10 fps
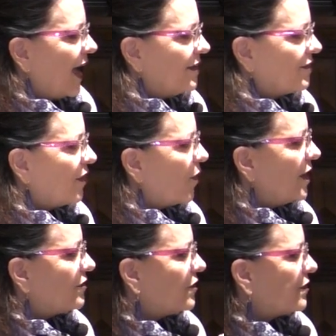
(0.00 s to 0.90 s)
And so
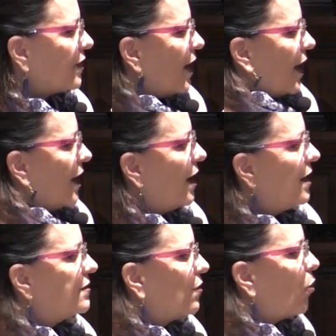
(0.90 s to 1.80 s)
it's just,
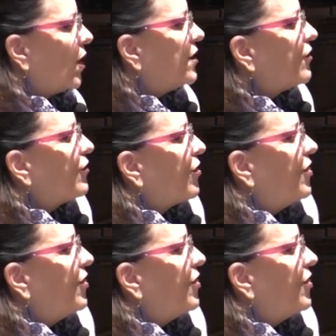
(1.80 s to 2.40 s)
it's a wonderful